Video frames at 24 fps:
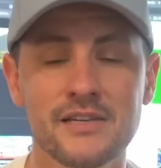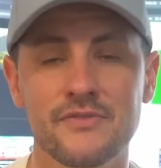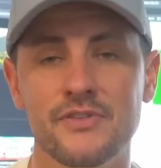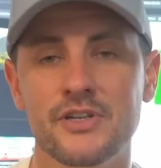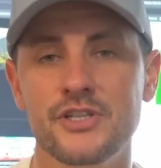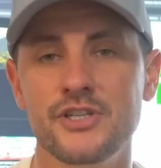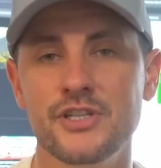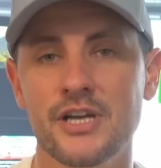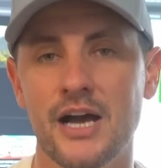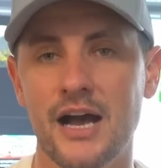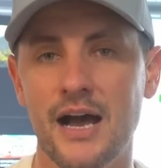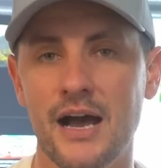of a
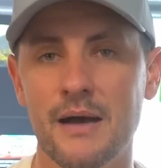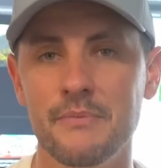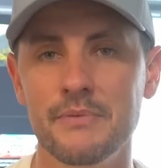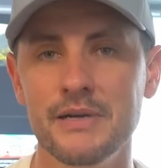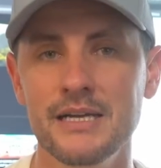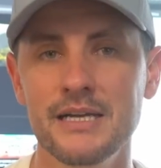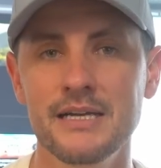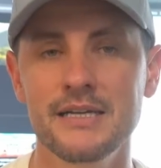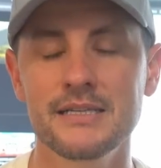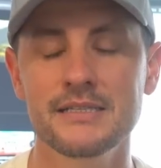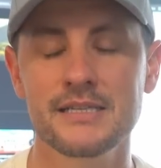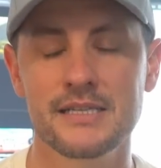job
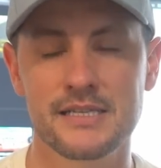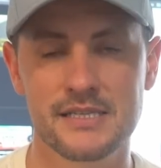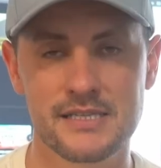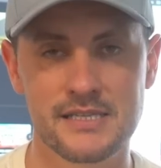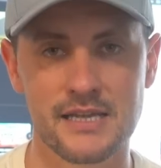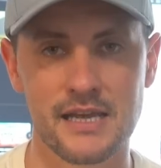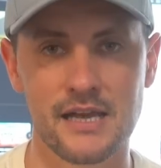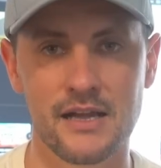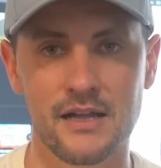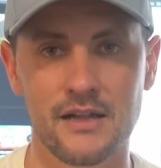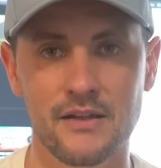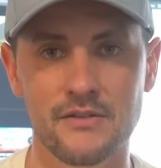to
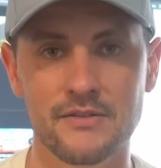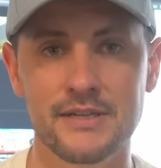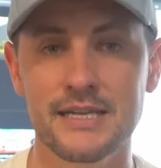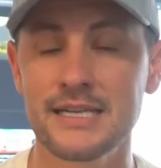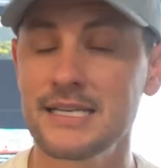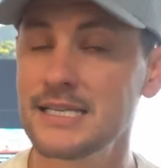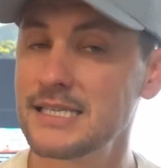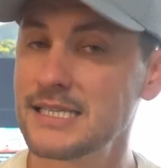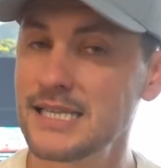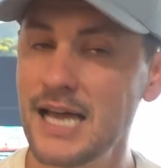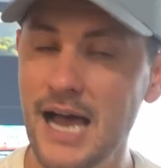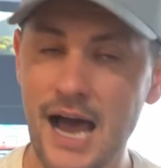sell
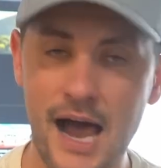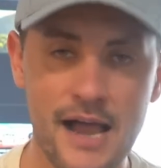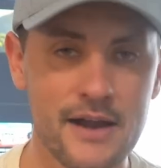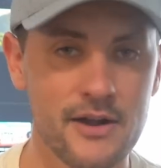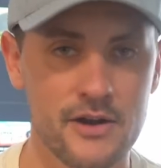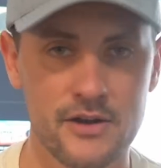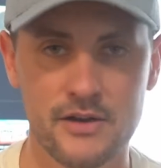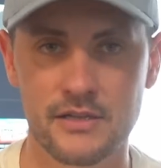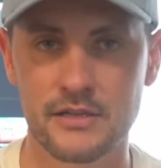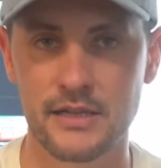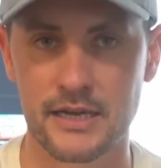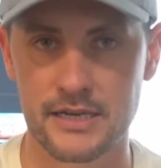
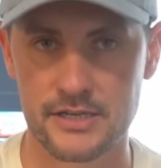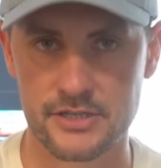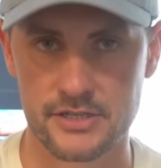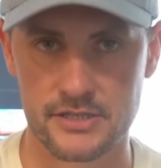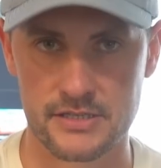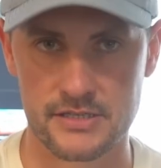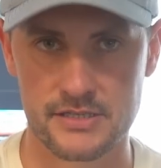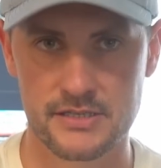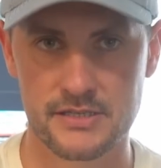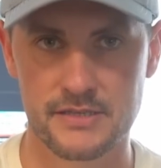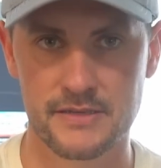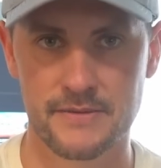entire
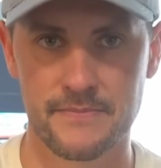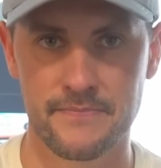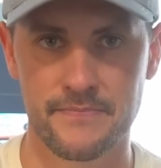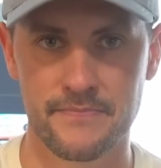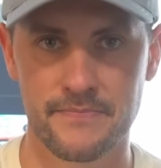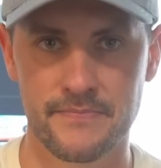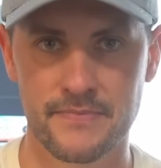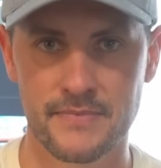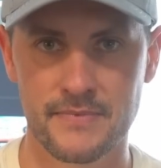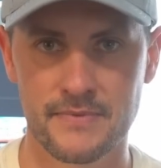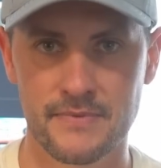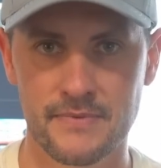collections.
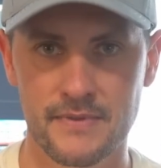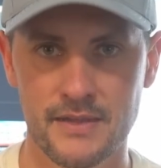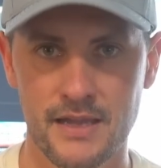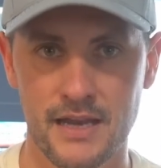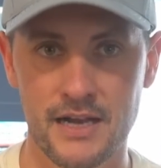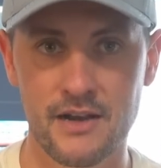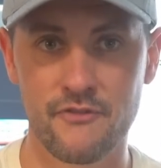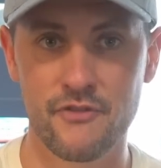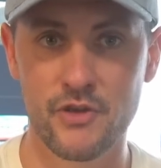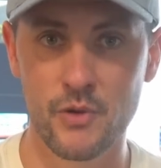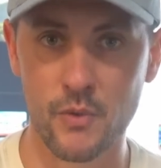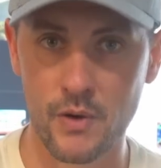
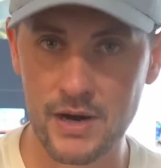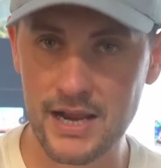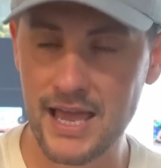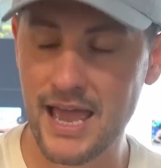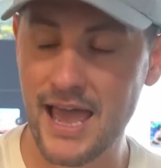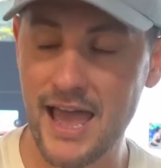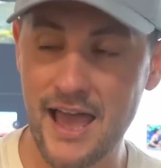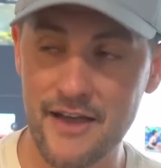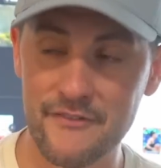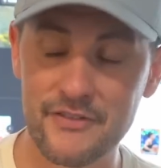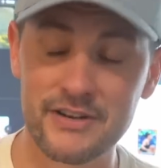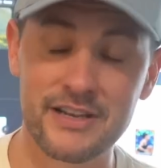And if you want to
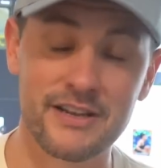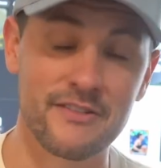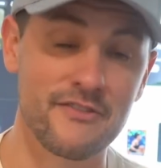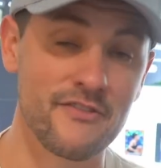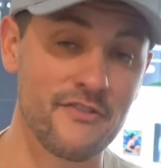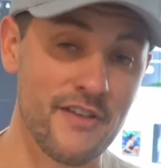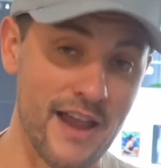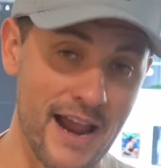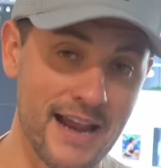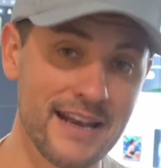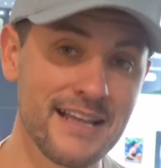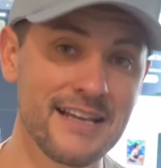have an
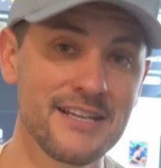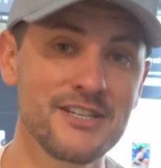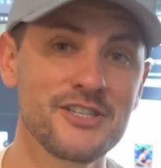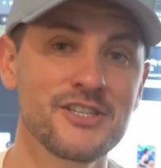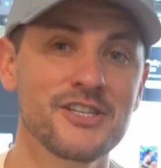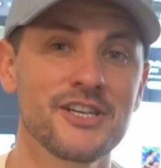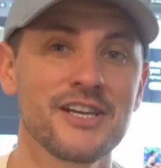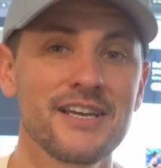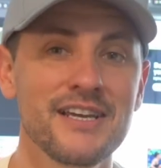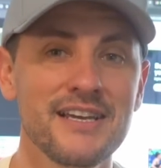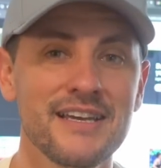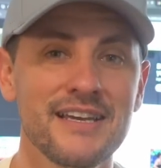
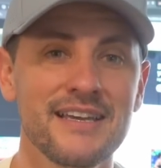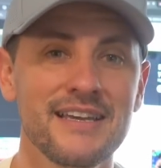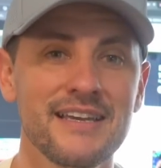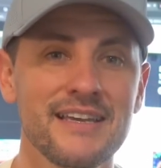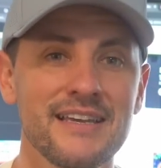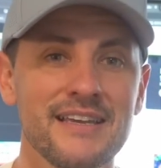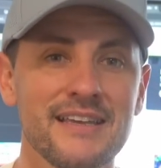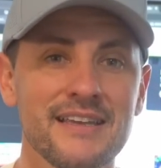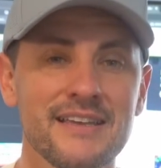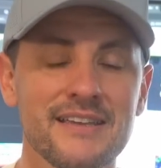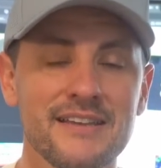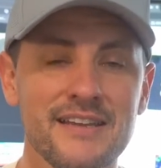advantage,
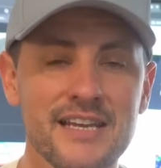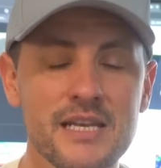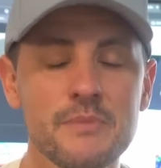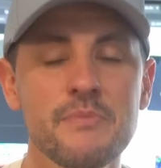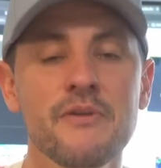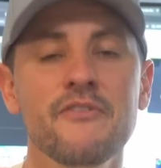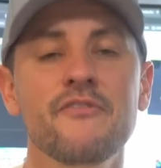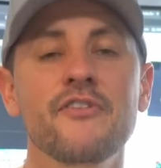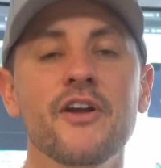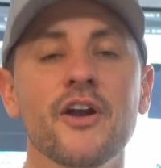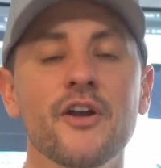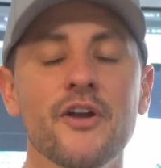you need to
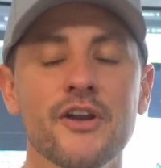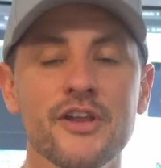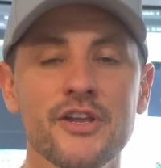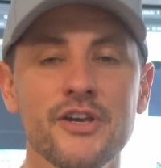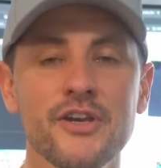be very